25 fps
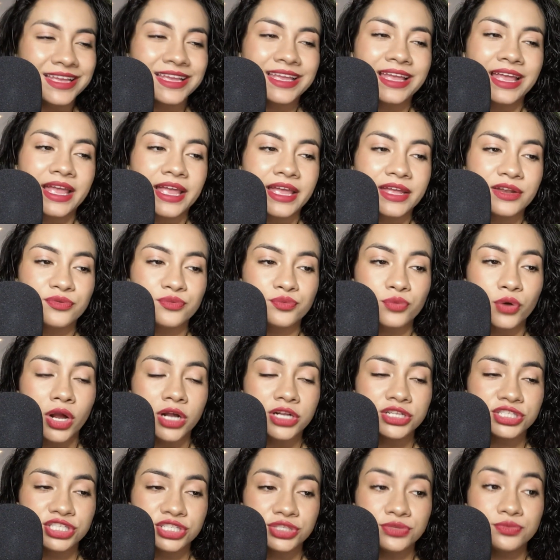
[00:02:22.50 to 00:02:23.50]
In
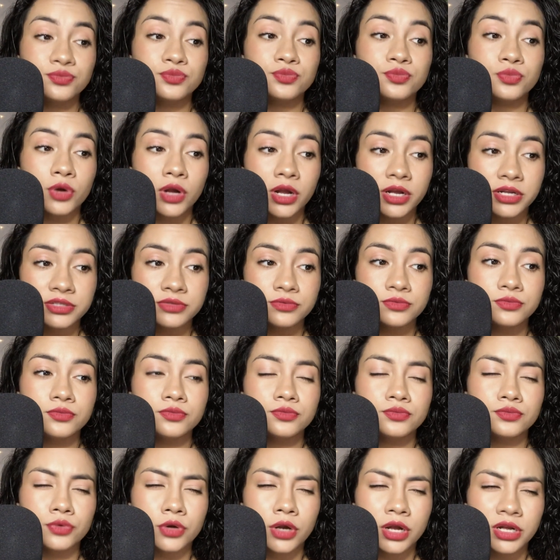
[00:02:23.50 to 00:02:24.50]

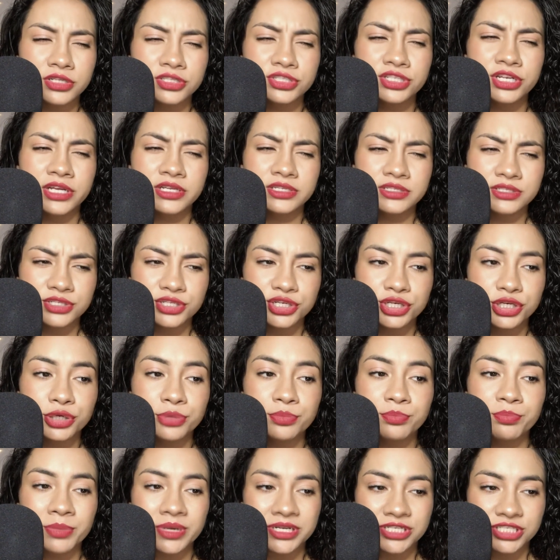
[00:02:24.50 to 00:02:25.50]
Rochester,
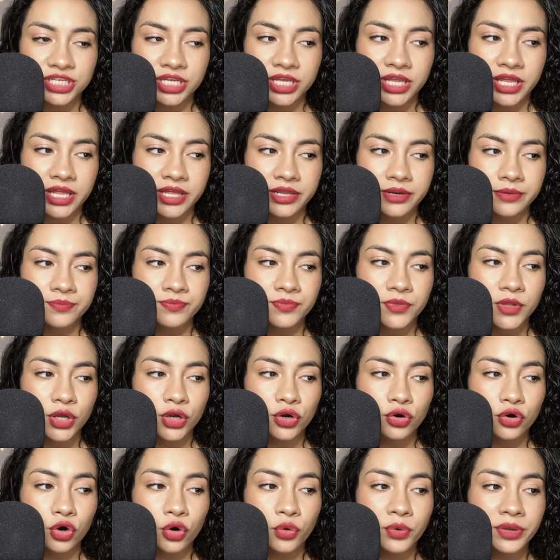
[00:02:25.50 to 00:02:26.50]
Michigan,
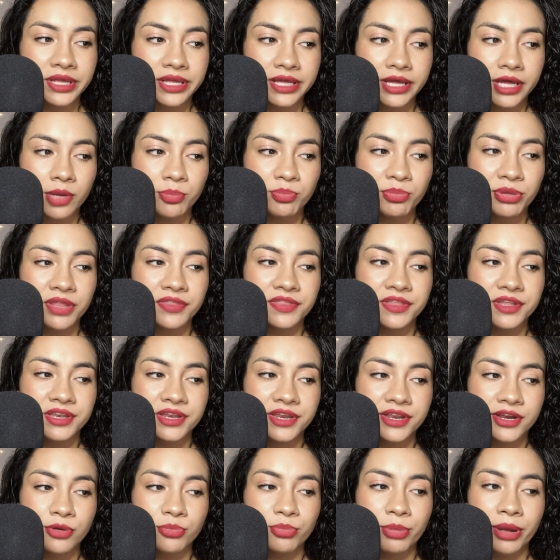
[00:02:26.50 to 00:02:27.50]
growing up in the
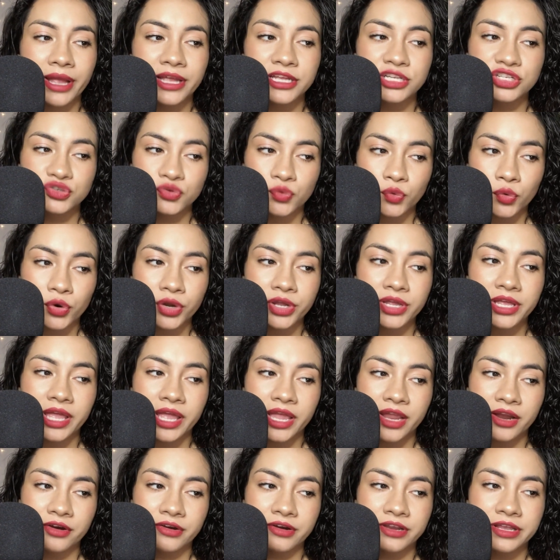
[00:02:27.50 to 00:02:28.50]
nearby Troy
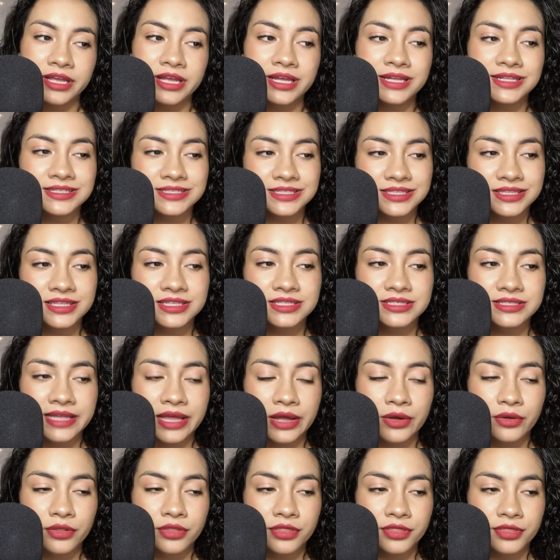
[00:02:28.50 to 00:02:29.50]
area to the
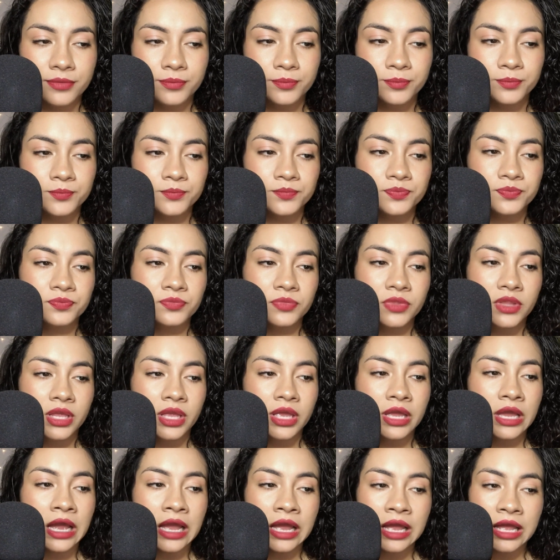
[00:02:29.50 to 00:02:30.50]
south.
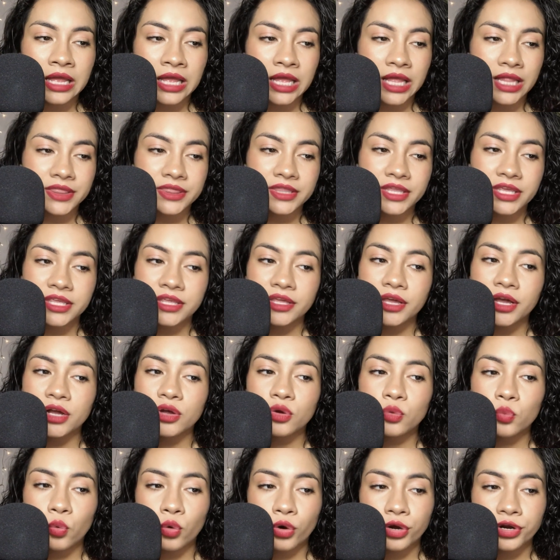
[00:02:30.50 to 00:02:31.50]
The young
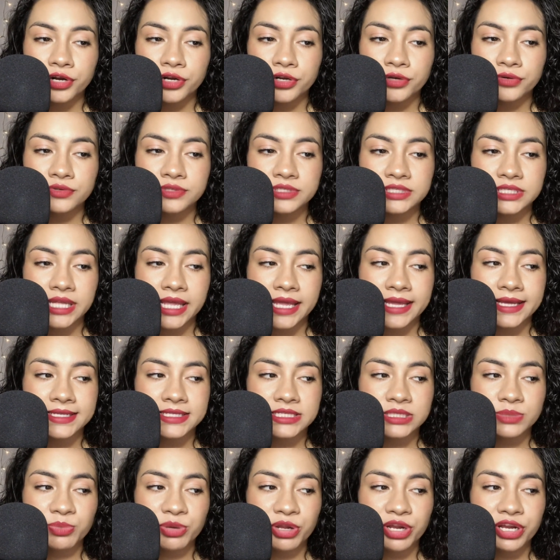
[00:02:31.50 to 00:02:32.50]
Wuornos
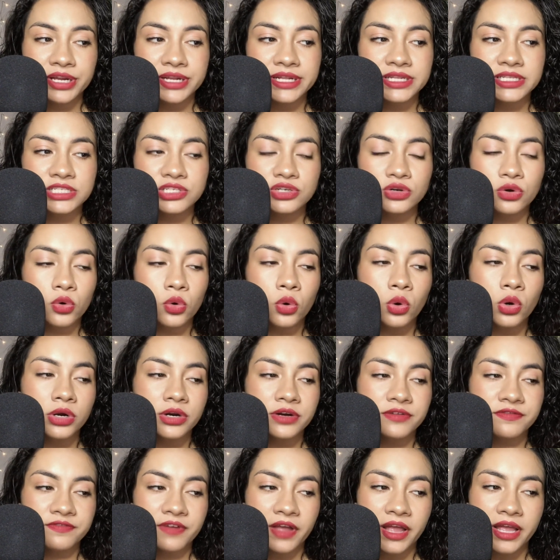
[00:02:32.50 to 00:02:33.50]
experienced
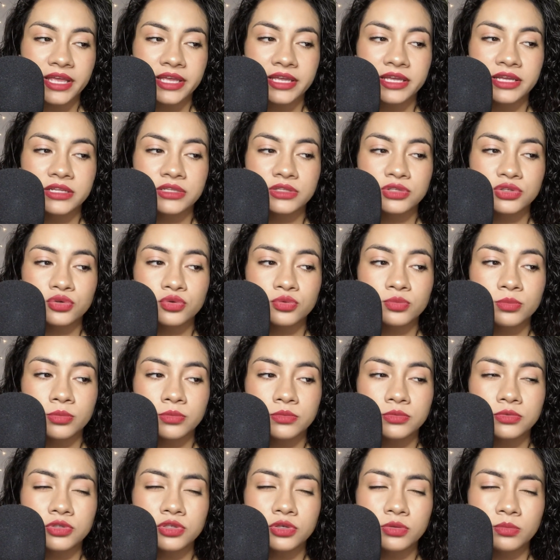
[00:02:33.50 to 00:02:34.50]
horrifying
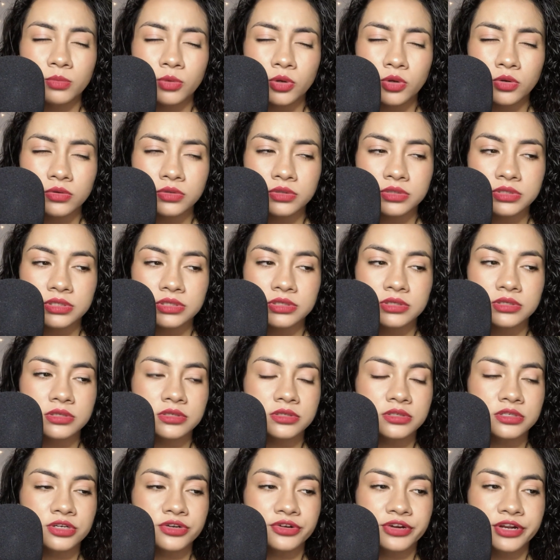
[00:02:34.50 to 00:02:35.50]
tumult
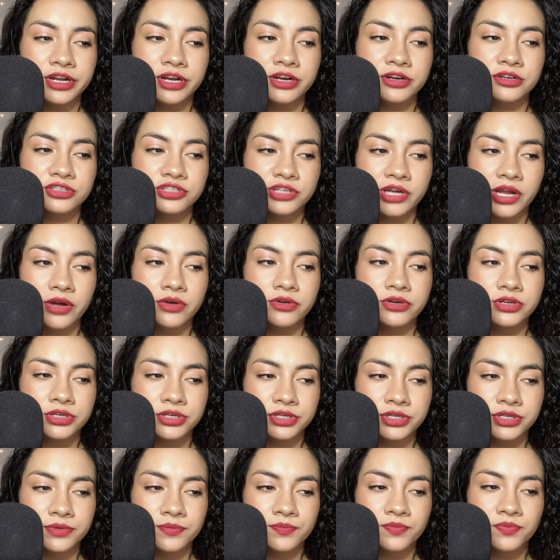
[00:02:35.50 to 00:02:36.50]
during her childhood.